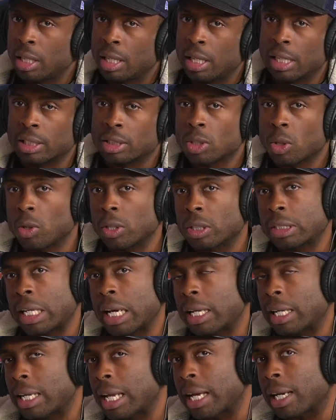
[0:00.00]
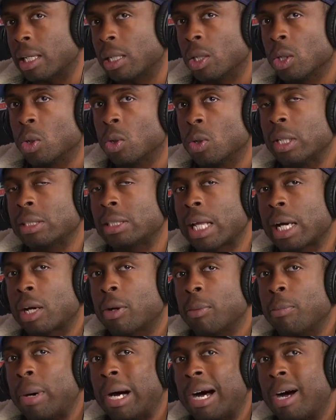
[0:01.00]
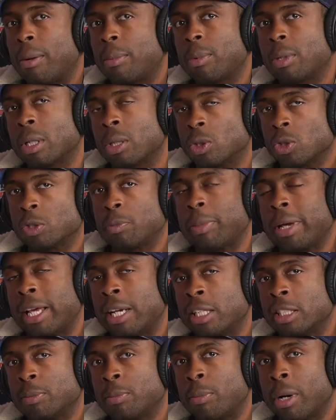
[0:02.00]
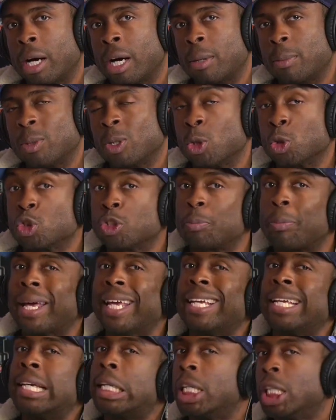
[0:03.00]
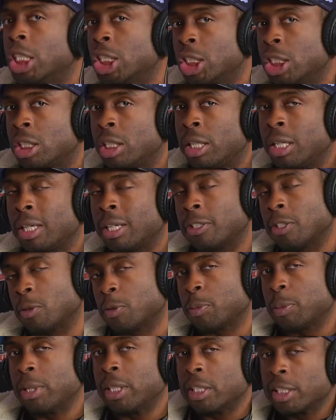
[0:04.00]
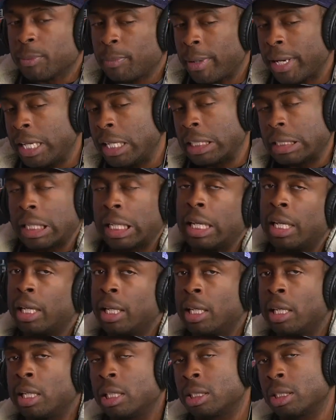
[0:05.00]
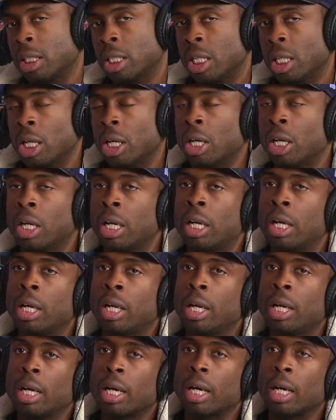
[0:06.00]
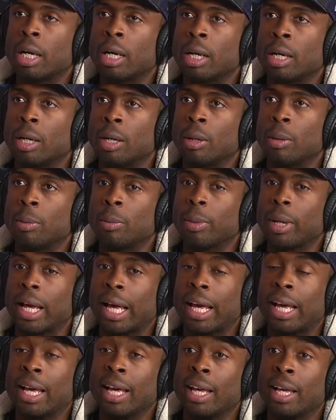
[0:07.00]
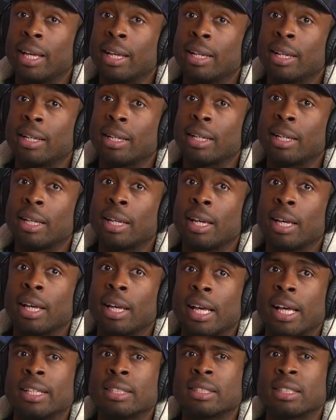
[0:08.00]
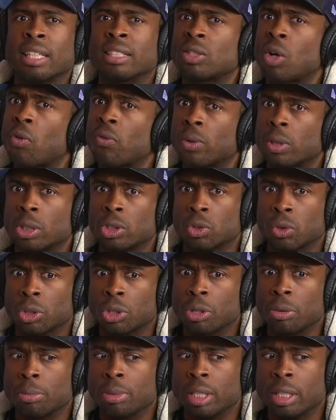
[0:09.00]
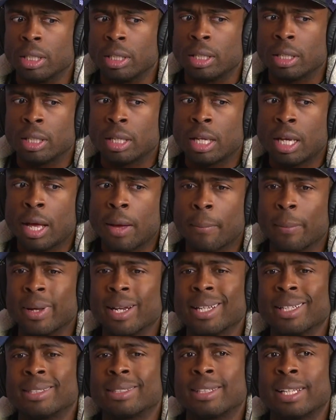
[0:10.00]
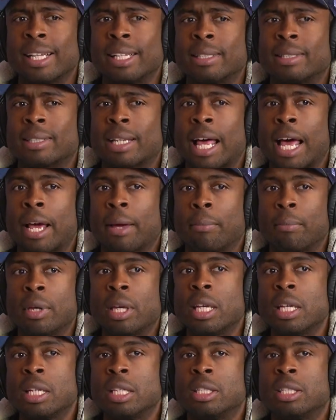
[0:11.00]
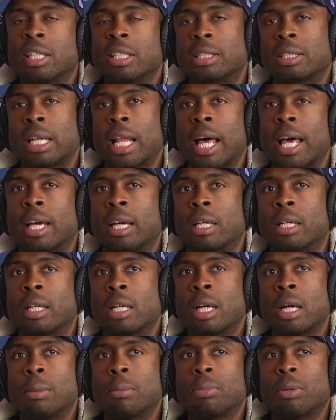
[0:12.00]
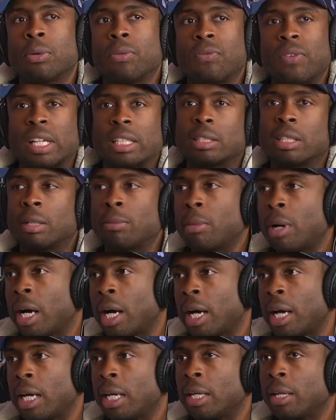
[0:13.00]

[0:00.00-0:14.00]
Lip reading: And so it's kind of like it's like a bop, a little Spanish bop, a little Spanglish, because I'm speaking Spanish and English in there. And it's over a drill beat, but it's like me just like professing my